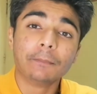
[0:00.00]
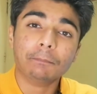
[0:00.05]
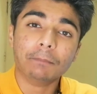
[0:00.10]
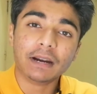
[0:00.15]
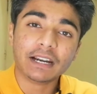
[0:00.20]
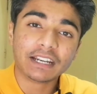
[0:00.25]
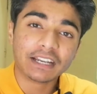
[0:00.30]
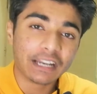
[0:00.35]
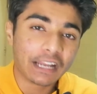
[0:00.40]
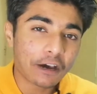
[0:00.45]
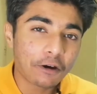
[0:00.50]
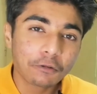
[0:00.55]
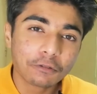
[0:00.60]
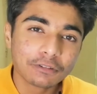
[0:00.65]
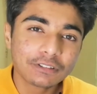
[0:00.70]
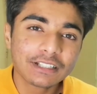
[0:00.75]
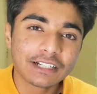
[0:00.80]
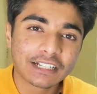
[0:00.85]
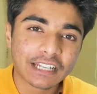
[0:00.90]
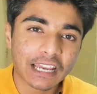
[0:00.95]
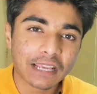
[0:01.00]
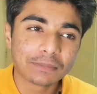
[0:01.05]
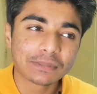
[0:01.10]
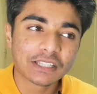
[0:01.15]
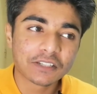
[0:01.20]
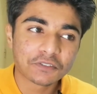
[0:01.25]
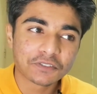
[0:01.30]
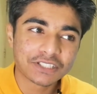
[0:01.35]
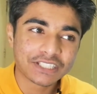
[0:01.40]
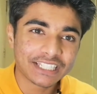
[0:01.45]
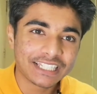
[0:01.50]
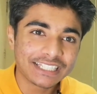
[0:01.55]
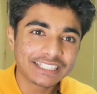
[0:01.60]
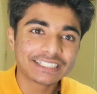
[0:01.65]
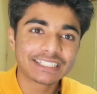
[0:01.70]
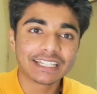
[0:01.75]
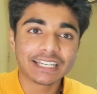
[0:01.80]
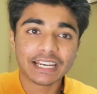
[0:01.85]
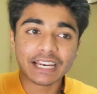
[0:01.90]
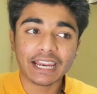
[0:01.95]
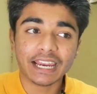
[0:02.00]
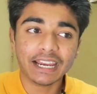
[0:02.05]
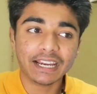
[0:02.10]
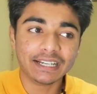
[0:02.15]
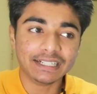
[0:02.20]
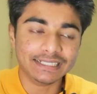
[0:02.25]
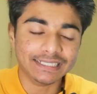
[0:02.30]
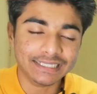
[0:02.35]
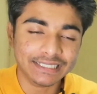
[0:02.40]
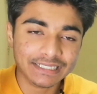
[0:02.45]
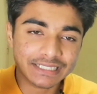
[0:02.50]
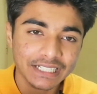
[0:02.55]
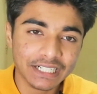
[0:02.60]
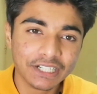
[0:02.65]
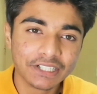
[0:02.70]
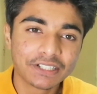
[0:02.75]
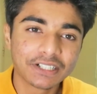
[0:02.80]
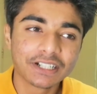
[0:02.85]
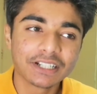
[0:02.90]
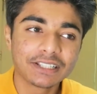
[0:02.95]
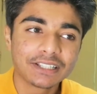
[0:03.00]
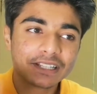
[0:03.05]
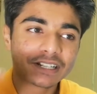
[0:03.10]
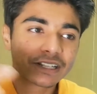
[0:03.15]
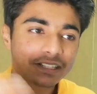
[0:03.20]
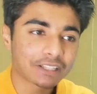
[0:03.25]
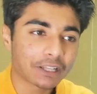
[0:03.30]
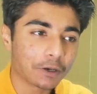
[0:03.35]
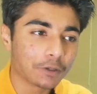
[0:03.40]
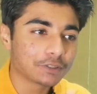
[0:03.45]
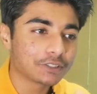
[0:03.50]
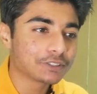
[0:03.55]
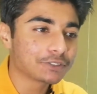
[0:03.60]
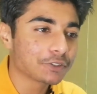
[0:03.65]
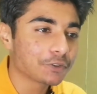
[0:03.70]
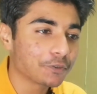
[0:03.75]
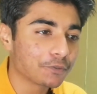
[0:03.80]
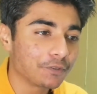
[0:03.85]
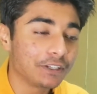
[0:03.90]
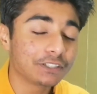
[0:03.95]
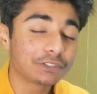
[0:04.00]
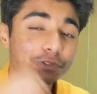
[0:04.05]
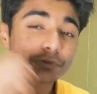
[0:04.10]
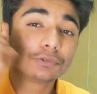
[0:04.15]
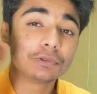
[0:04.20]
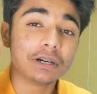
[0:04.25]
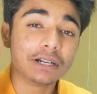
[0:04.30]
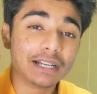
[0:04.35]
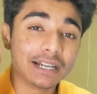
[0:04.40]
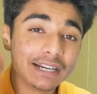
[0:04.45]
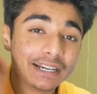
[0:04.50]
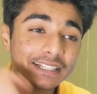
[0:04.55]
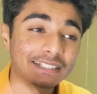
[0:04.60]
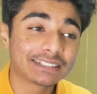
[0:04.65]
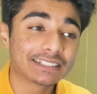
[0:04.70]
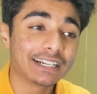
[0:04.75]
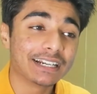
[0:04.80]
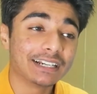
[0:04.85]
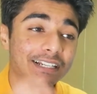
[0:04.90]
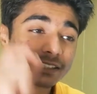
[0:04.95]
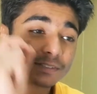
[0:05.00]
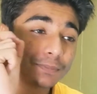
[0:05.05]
But now the times have changed, and literally there are thousands of ways to understand a